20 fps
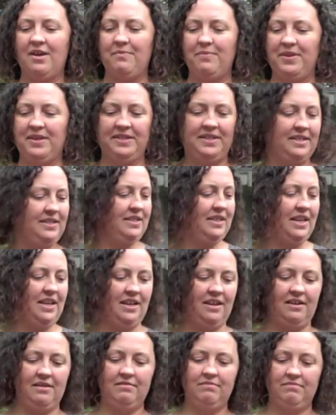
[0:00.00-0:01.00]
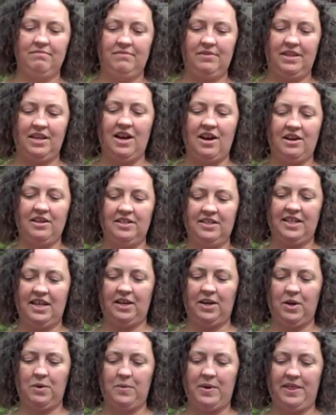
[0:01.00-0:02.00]
this is the yarns
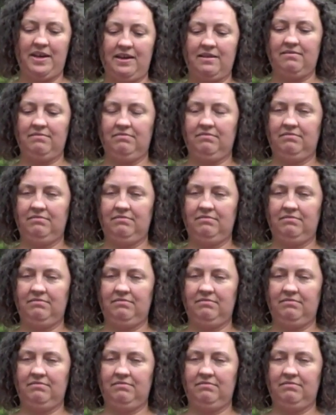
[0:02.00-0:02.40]
that go with it.